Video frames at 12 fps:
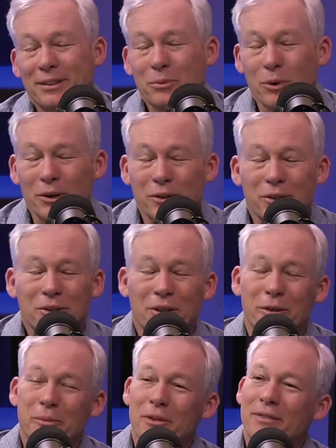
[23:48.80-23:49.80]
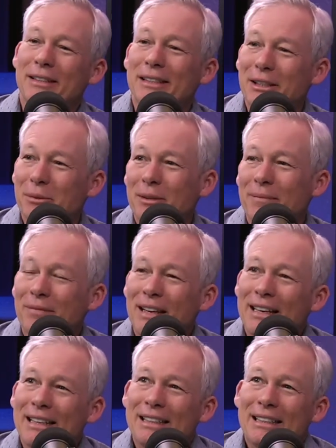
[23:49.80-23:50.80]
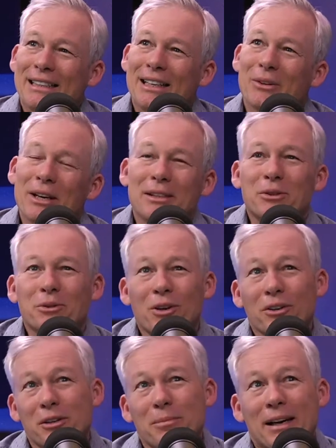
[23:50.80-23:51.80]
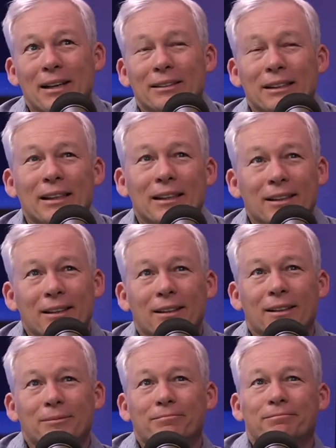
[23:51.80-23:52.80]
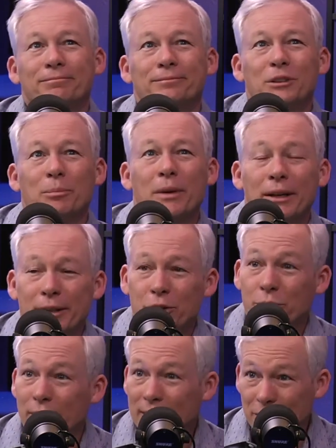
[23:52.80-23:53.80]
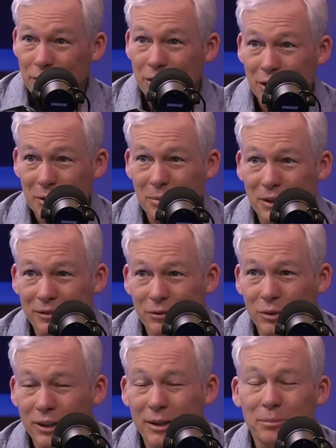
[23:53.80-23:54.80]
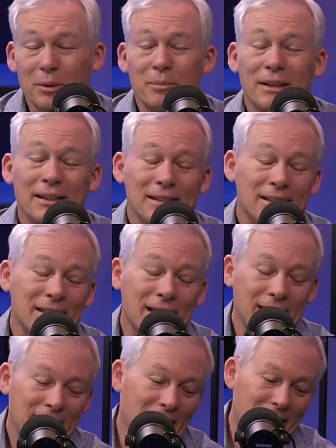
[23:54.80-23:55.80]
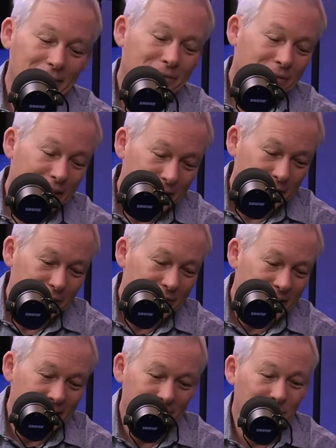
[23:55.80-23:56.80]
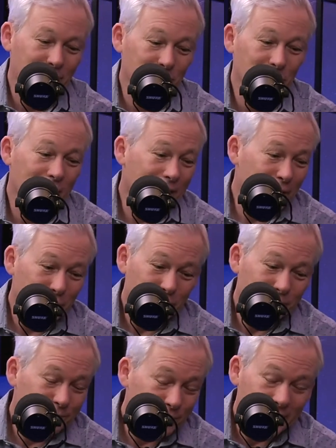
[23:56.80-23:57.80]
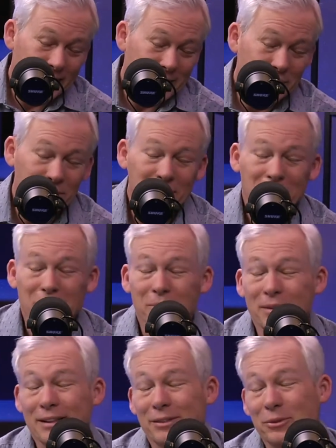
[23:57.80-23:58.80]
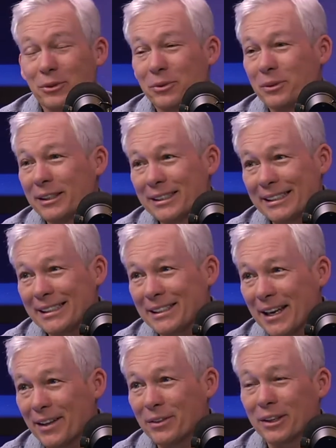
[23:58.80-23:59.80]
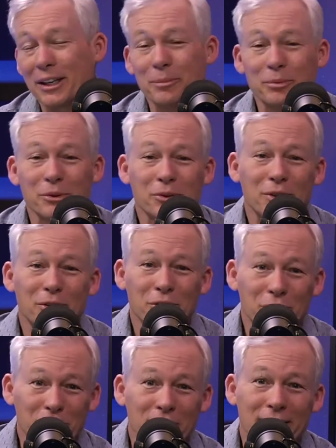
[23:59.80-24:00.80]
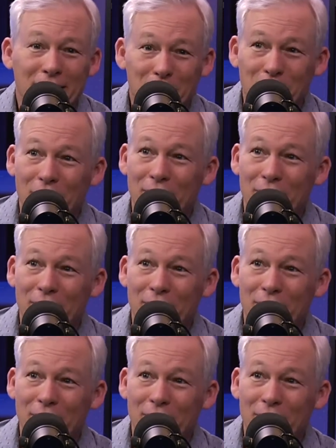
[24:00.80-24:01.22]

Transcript: words, terms of endearment. Uh, Okay, so talking about the mm. the marriage relationship here yeah. for a couple of minutes, uh, I found that through our own relationship and mm. through listening to other couples, there's usually a couple